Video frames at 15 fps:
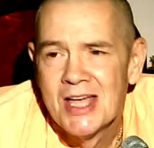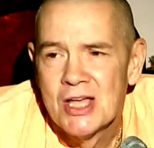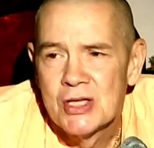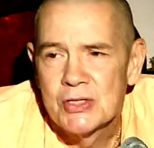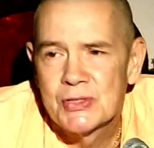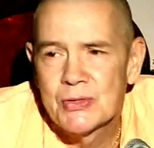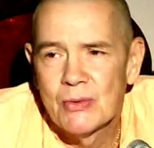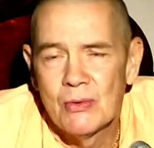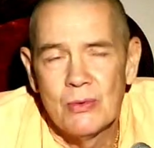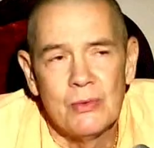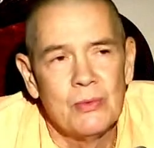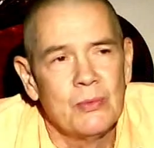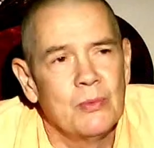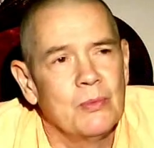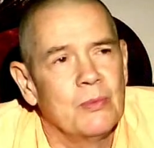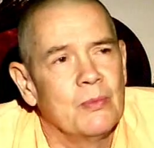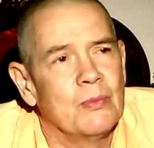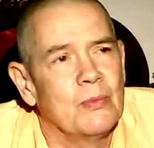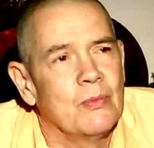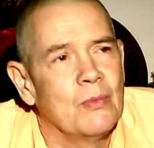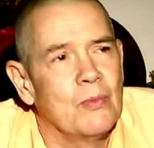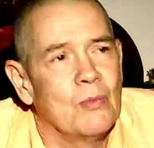So
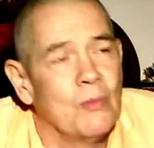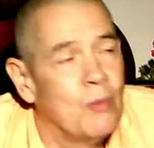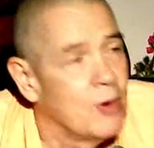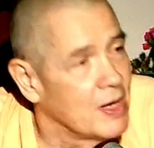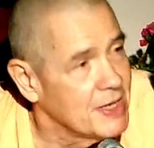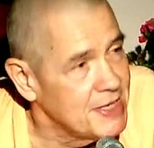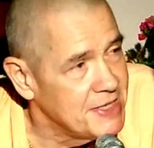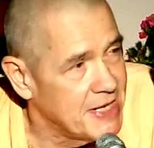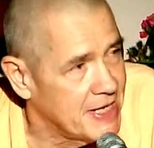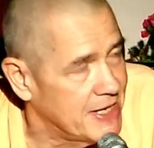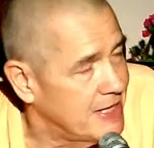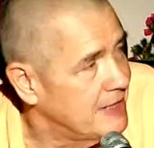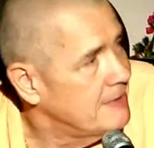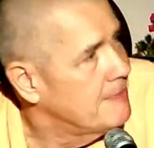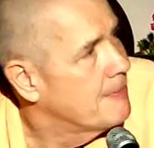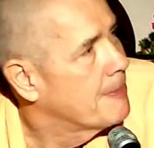one day,